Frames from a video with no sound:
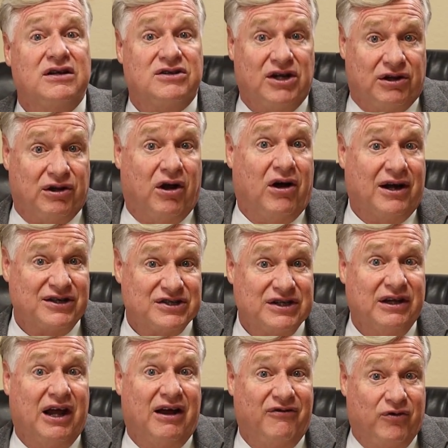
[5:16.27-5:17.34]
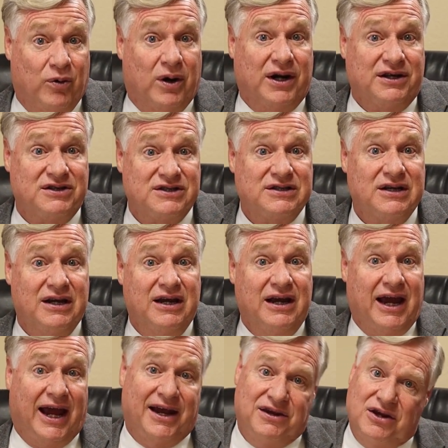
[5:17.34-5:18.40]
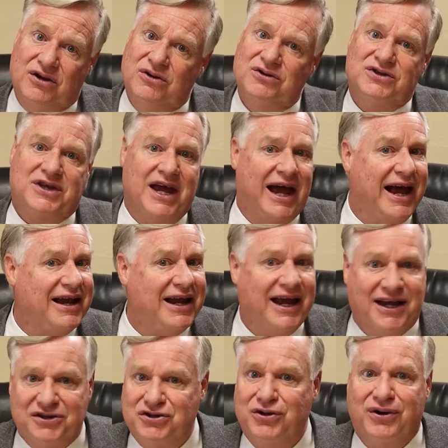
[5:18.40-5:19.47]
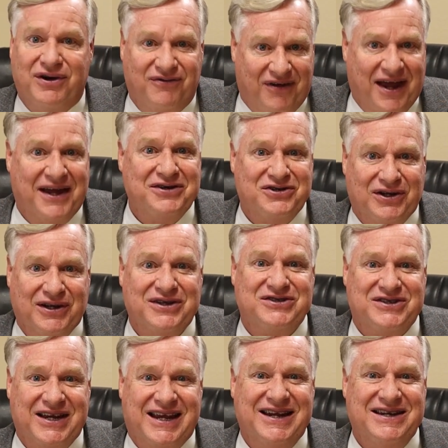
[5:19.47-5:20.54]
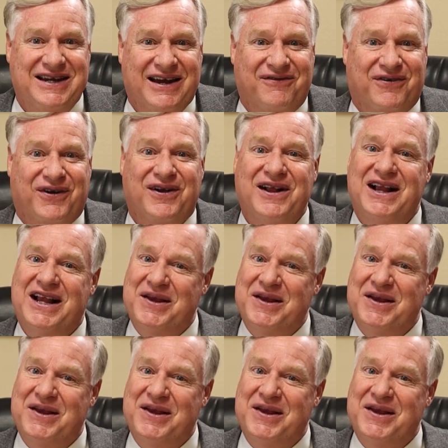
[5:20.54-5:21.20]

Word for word: to lost loved ones and use that as your evangelistic endeavor.